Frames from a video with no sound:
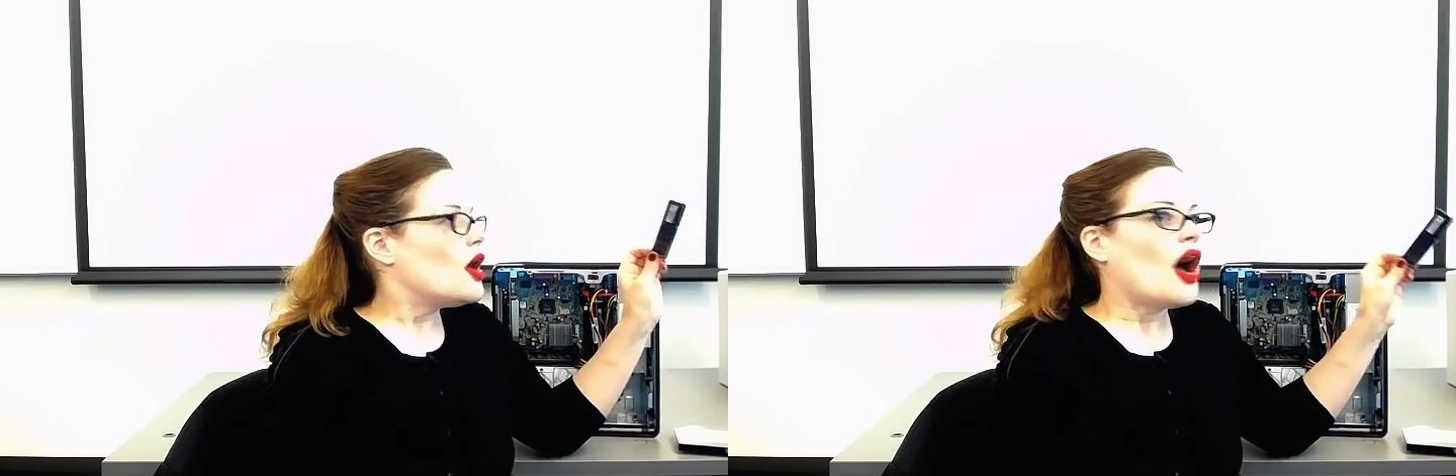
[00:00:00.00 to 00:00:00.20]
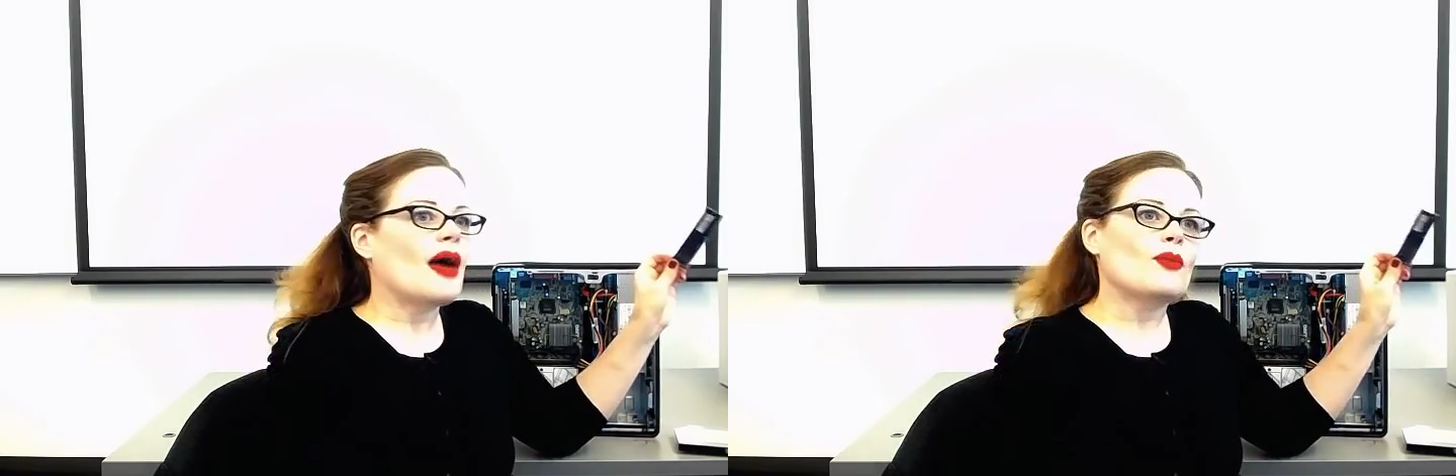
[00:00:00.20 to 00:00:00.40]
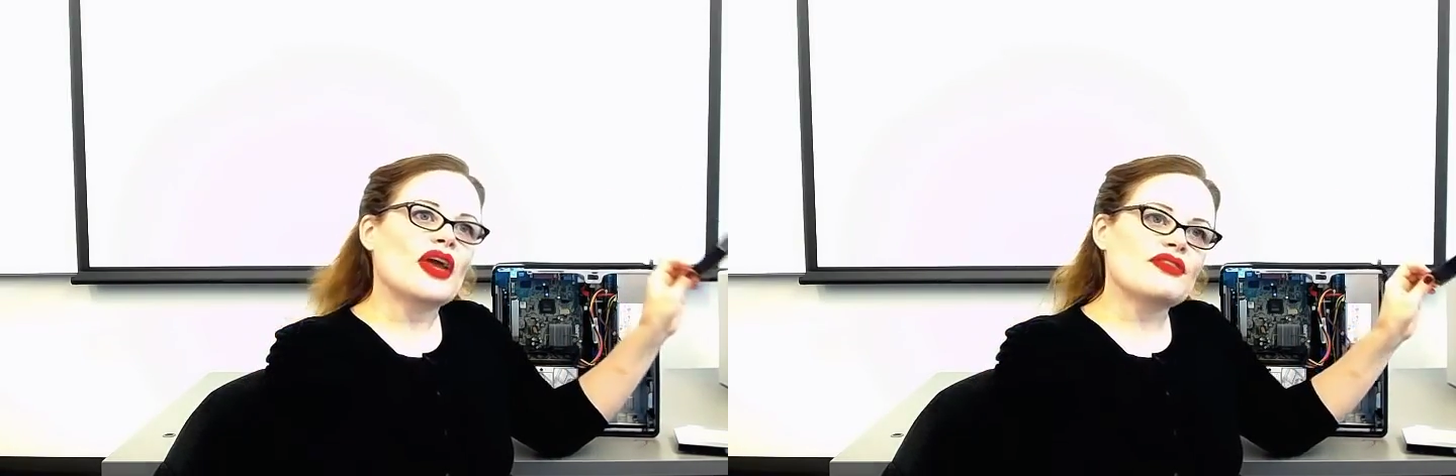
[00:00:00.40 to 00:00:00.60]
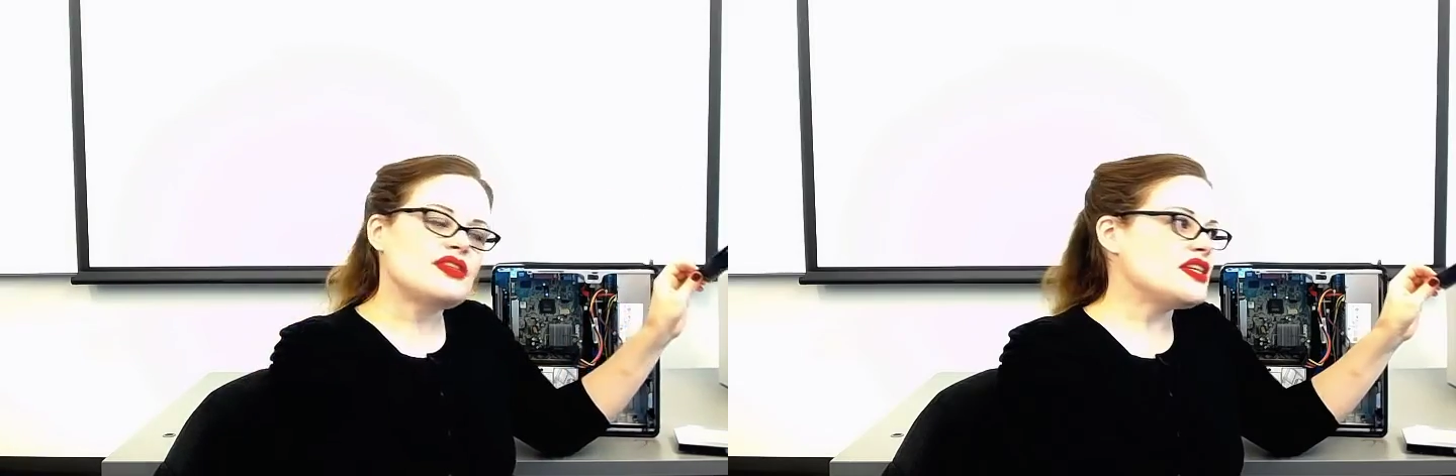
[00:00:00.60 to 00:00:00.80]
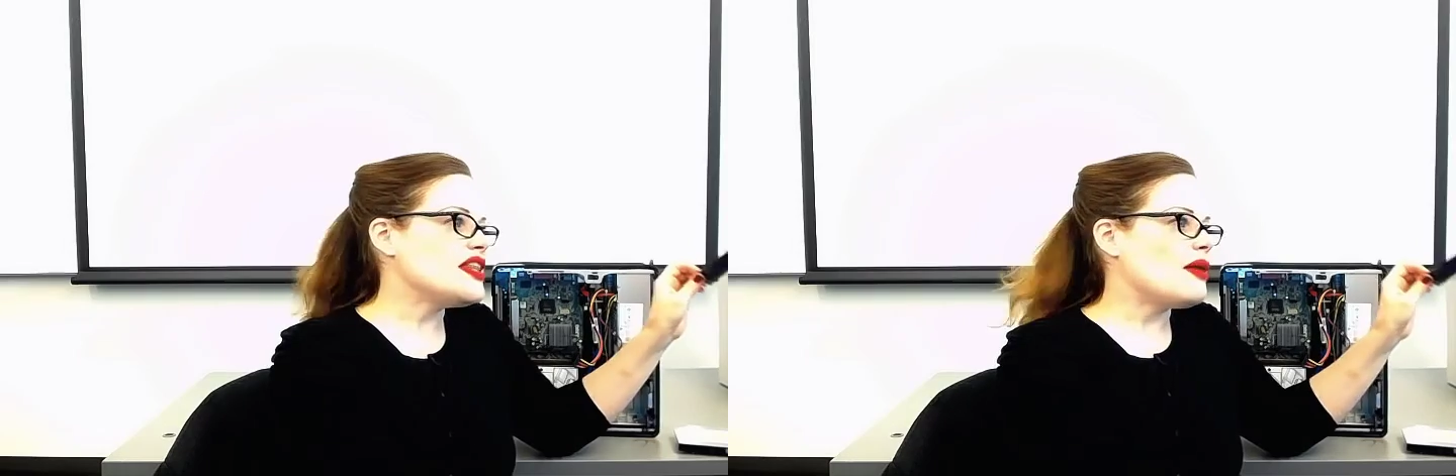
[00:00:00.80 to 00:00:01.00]
Uh, we haven't
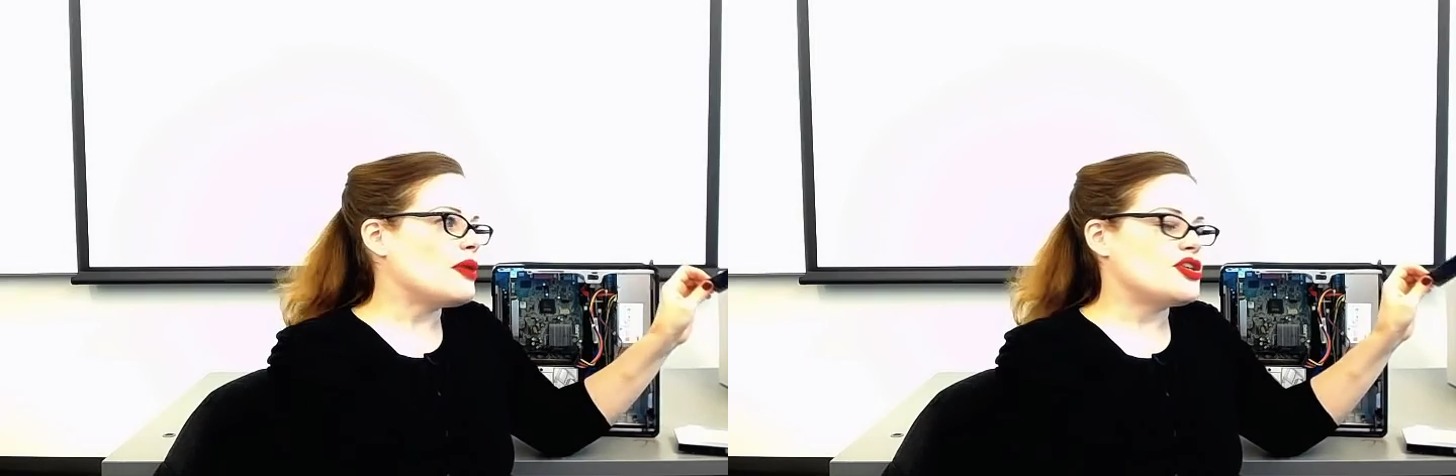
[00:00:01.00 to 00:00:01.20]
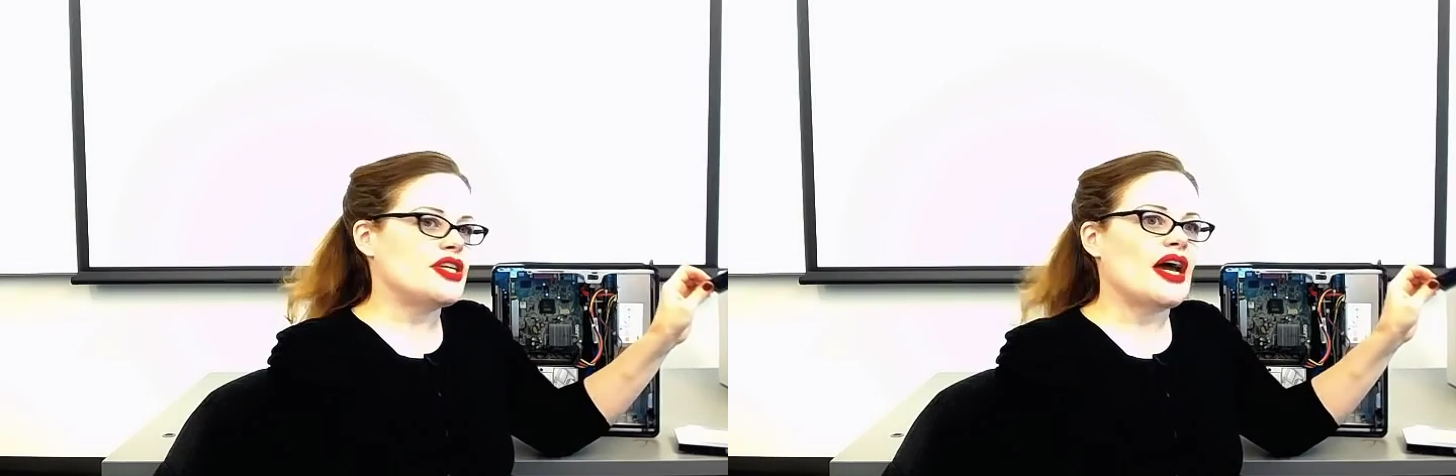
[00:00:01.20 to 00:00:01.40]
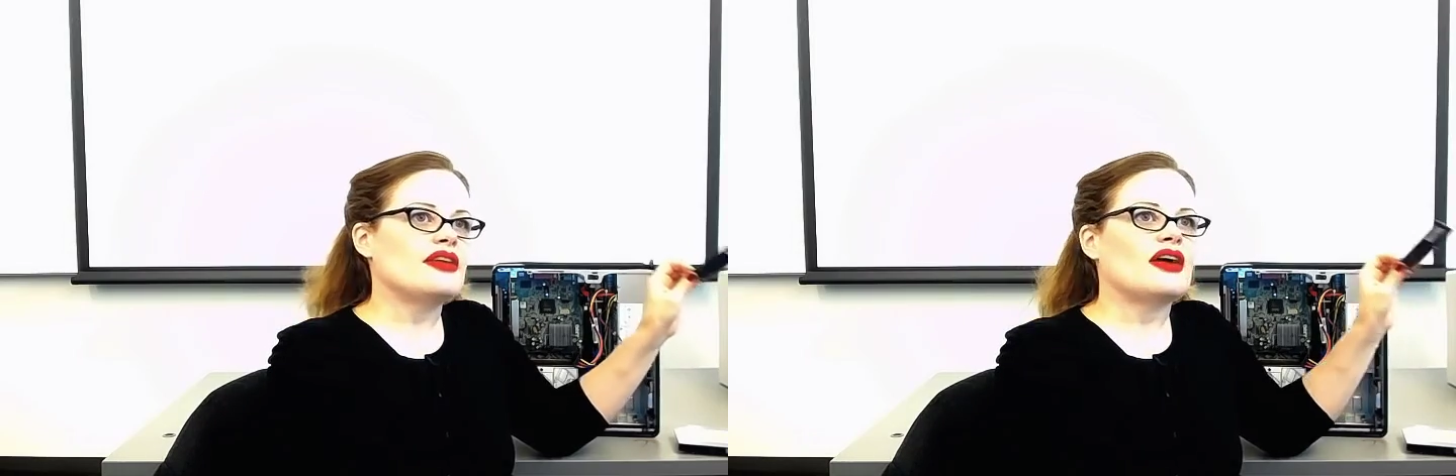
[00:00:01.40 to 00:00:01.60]
seen that much yet.